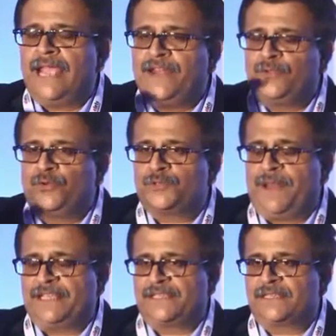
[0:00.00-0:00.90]
into those
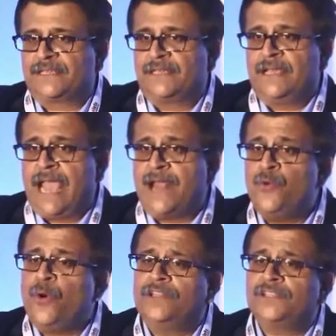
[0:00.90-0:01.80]
places and
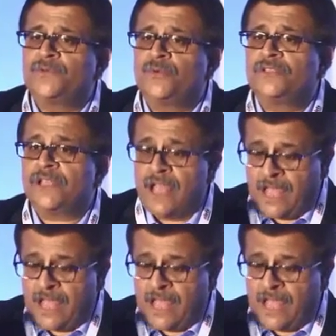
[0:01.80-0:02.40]
who are the students